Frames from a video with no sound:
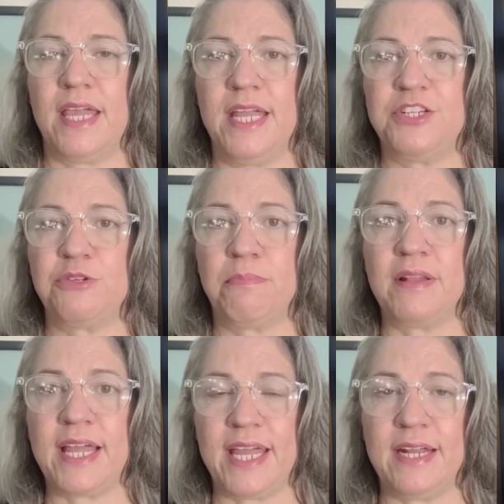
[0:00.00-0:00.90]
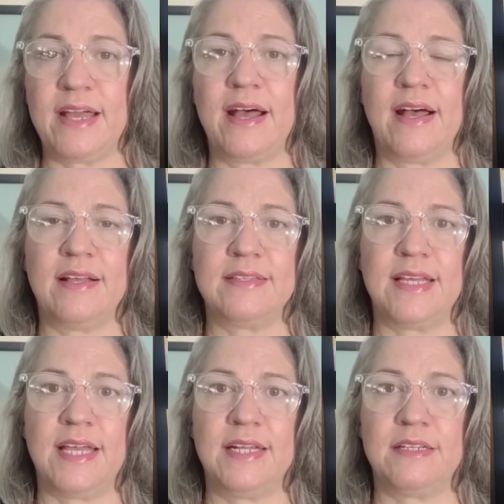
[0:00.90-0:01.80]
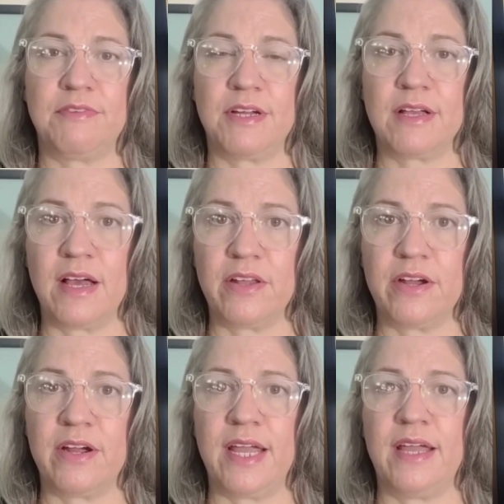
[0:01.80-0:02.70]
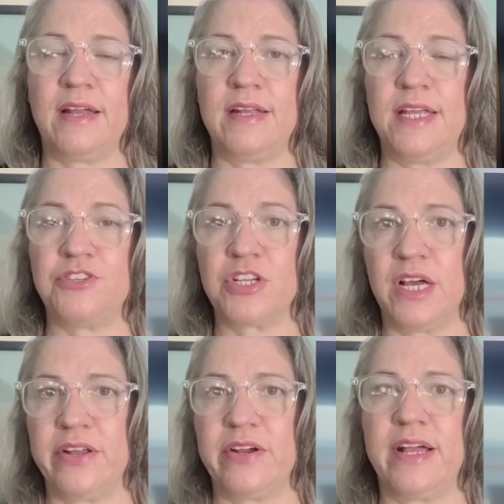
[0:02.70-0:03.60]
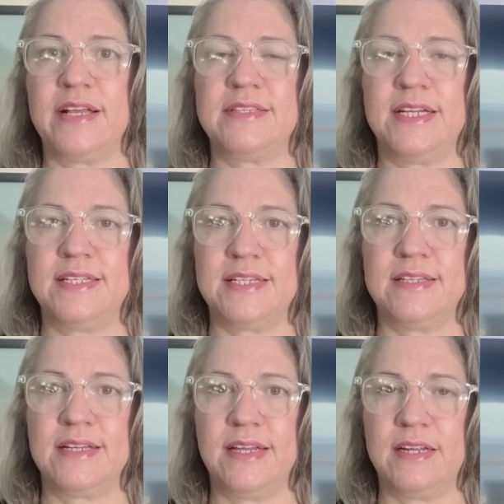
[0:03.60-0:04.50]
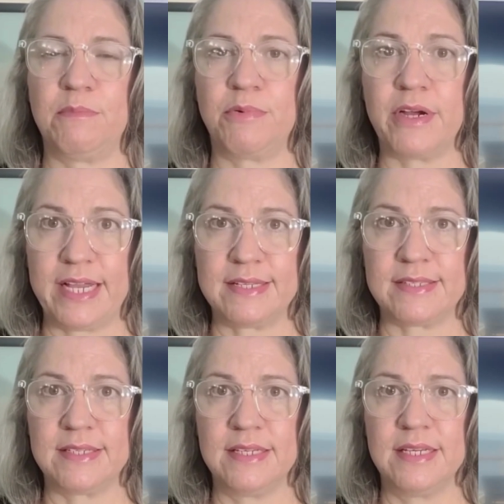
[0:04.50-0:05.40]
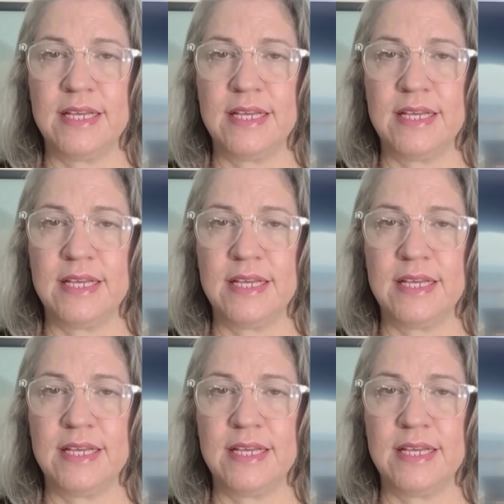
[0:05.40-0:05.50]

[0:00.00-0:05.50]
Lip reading: Each plate has a different color and each color has a designated price.